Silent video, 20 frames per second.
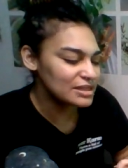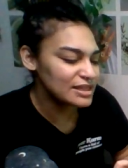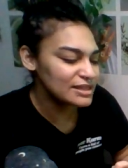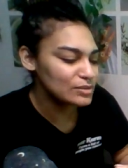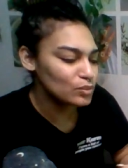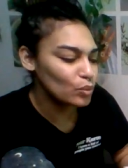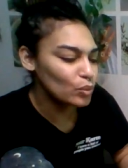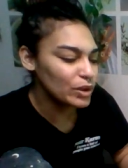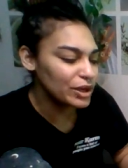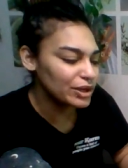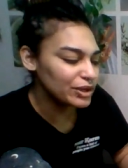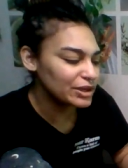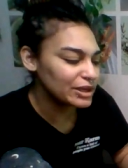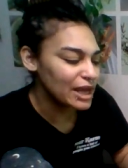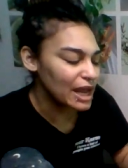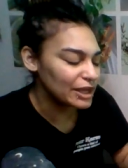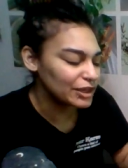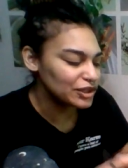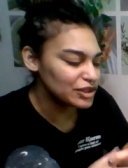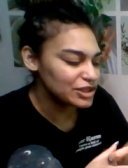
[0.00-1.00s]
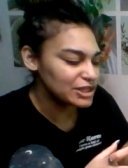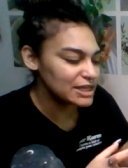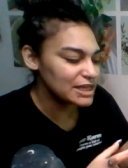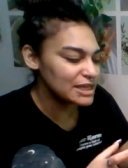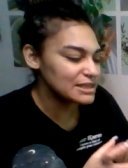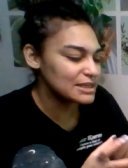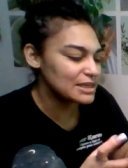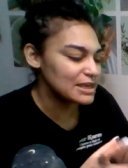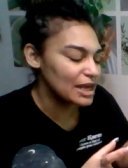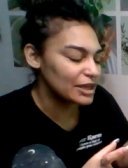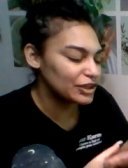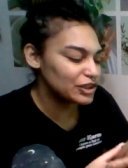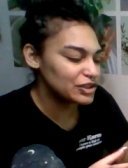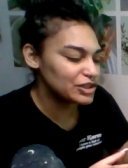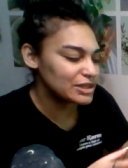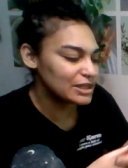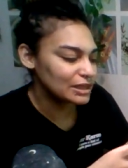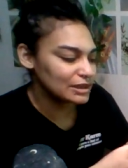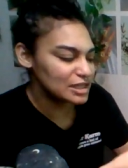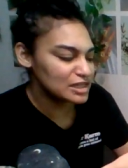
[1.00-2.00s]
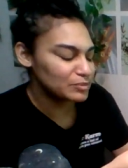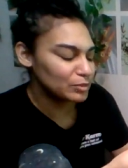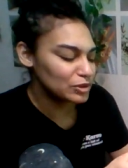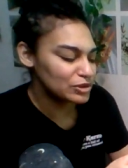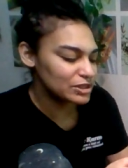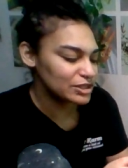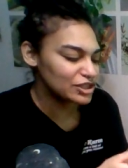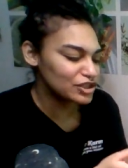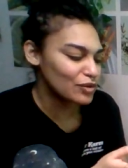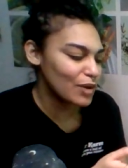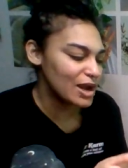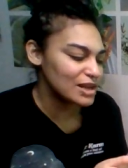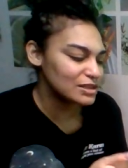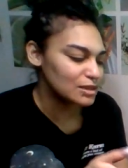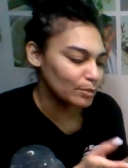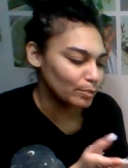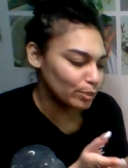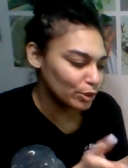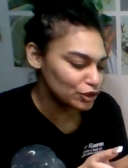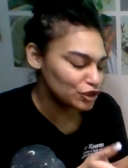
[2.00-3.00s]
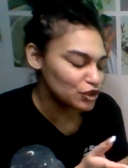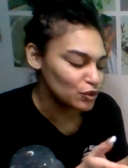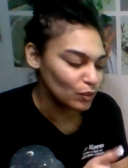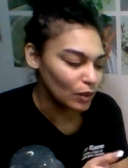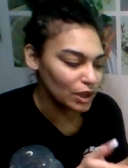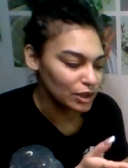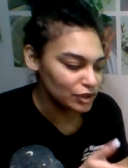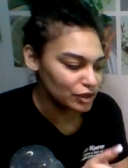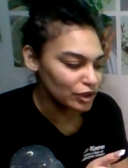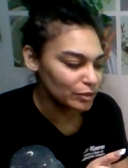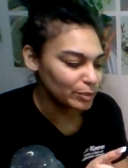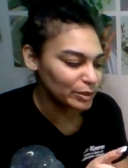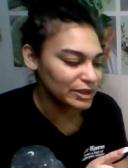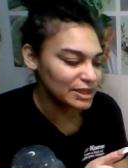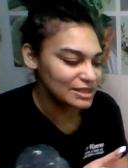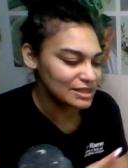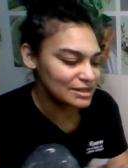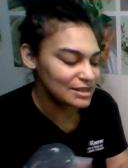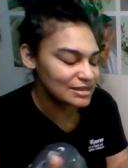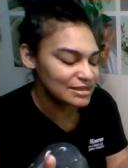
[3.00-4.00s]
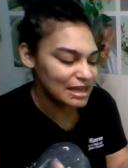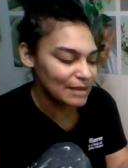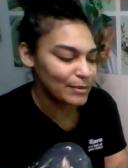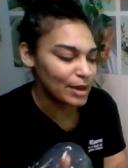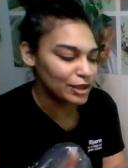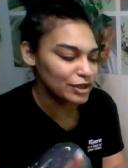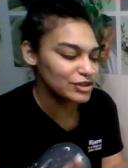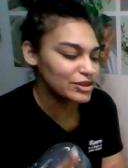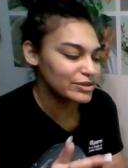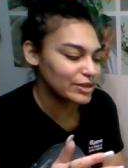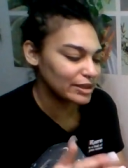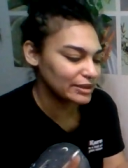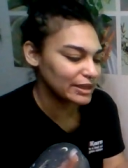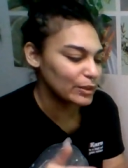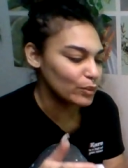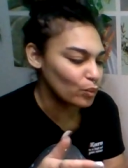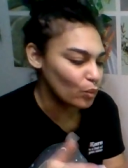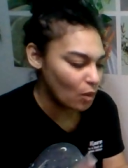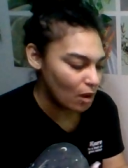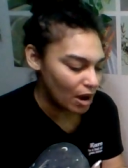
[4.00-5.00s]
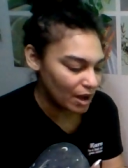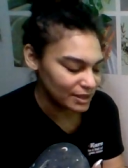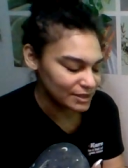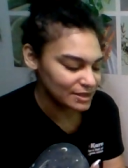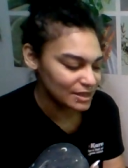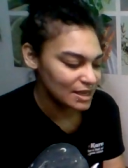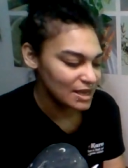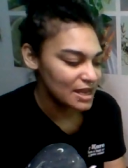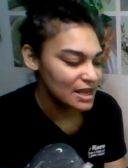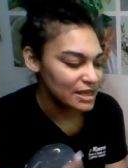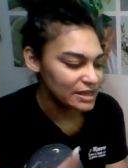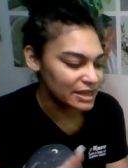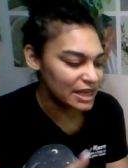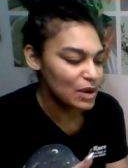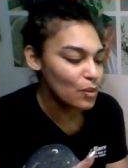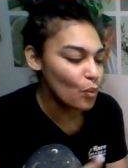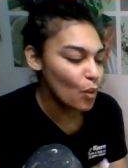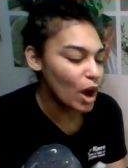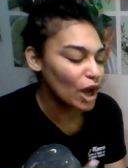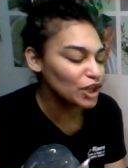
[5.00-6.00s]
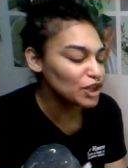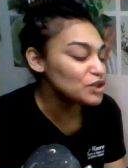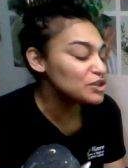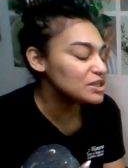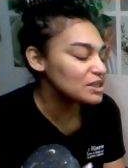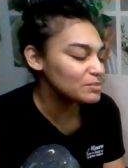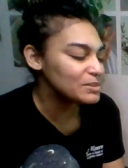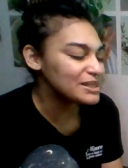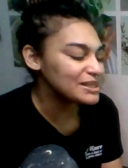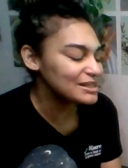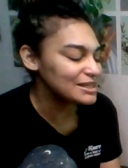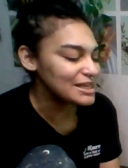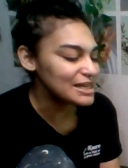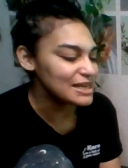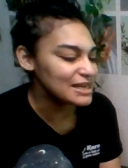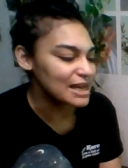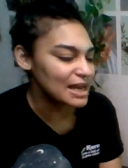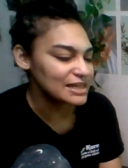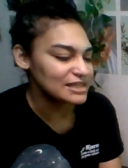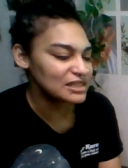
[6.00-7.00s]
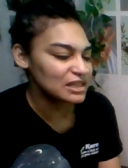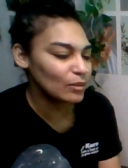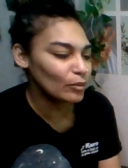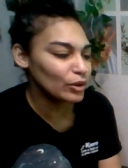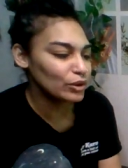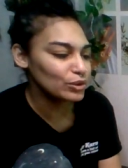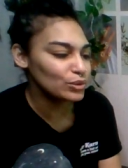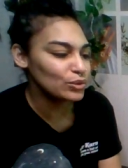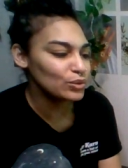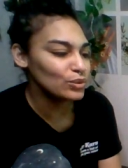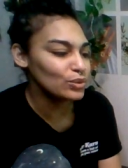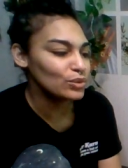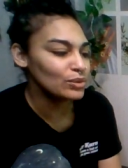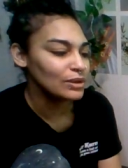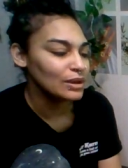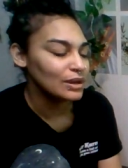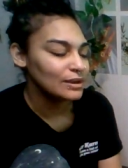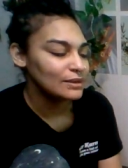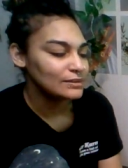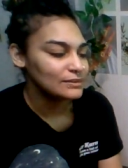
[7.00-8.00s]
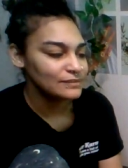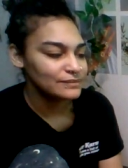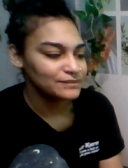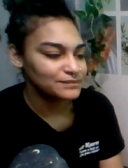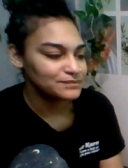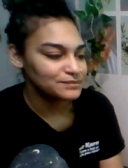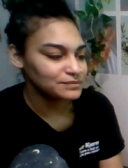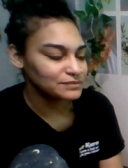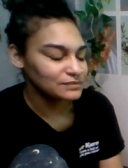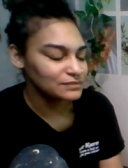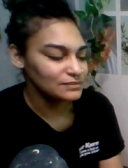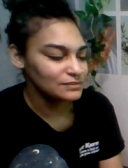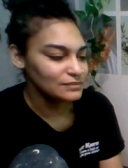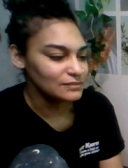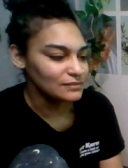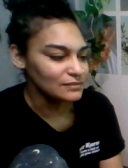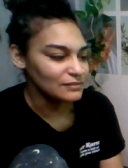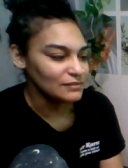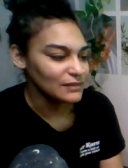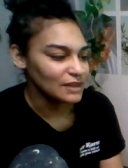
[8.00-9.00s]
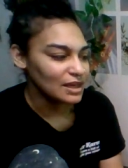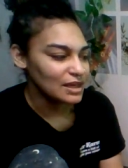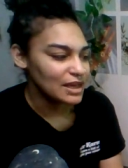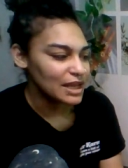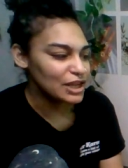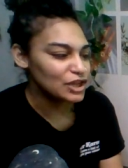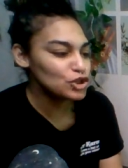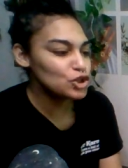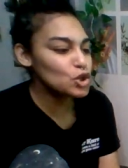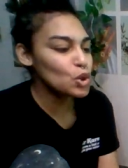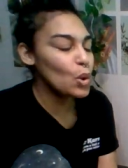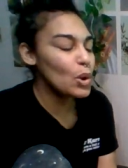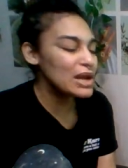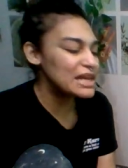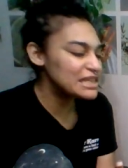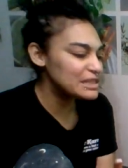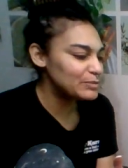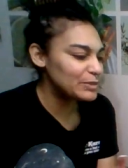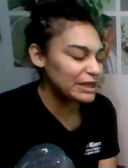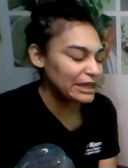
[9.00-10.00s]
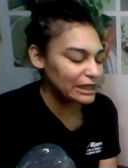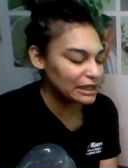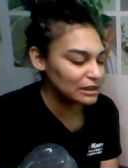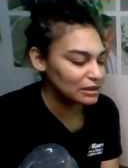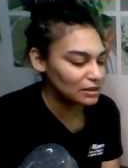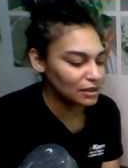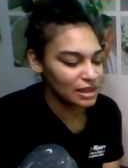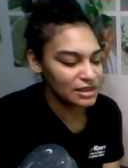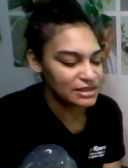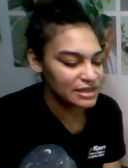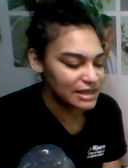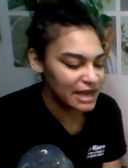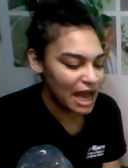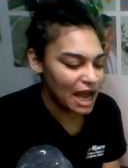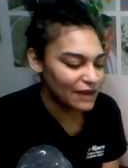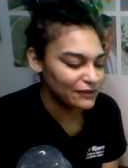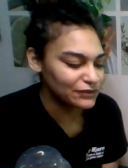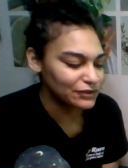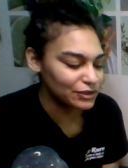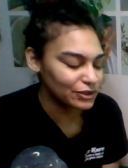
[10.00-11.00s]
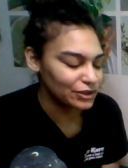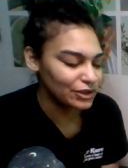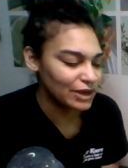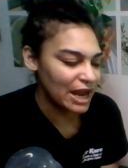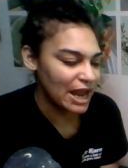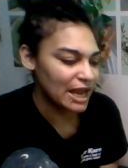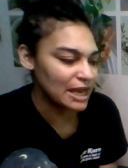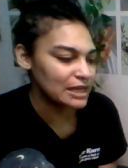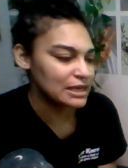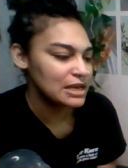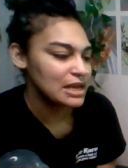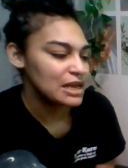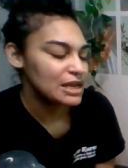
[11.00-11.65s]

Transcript: weird energy is an energy that this person is trying to put you under, but this is the same energy that they want. They want you to be seen as someone who enjoys being lusted after, and